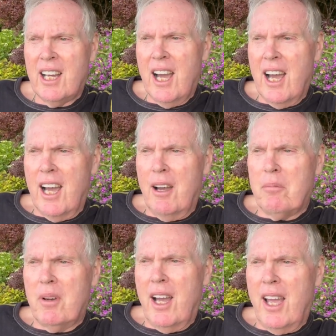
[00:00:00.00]

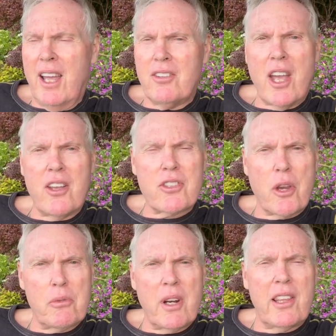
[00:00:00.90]
And
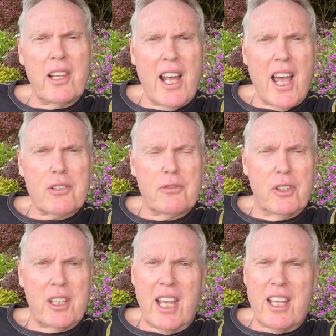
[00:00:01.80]
so really the last
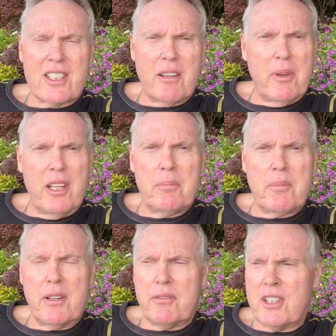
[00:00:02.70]
4 years have been a
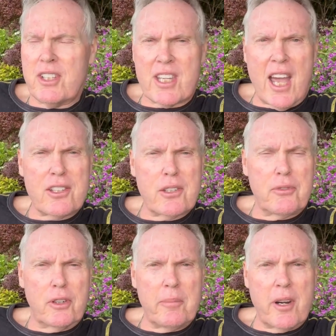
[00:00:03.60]
bit of a disaster
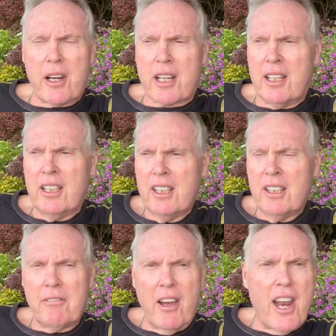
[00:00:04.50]
for America.
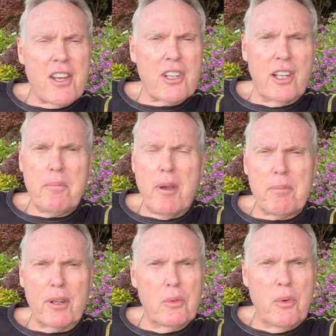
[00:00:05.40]
Financially,
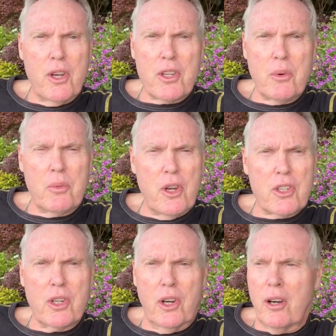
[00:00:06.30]
people are
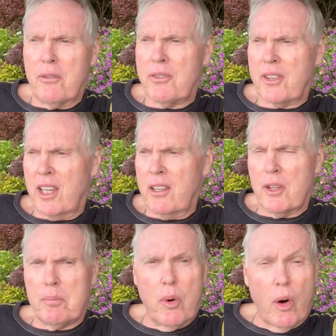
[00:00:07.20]
worse off. The
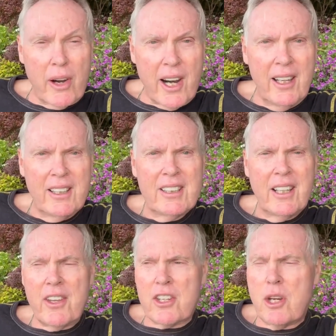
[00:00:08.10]
border
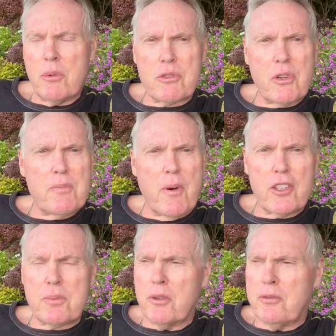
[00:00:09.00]
that she was
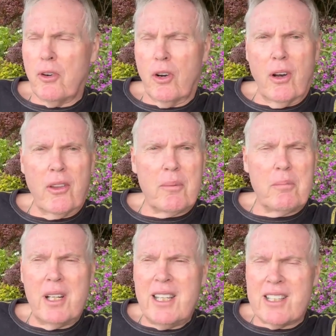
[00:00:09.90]
responsible for, the
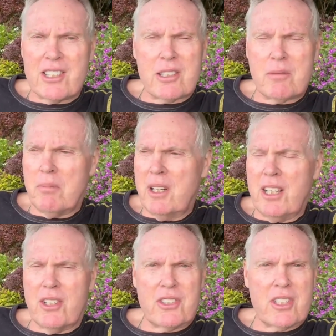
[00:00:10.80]

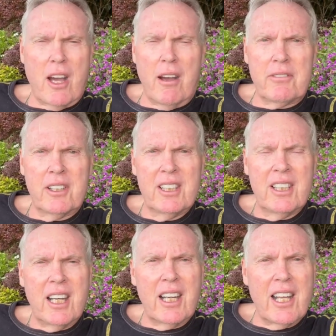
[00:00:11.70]
millions of
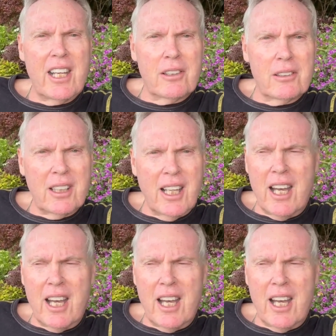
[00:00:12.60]
illegal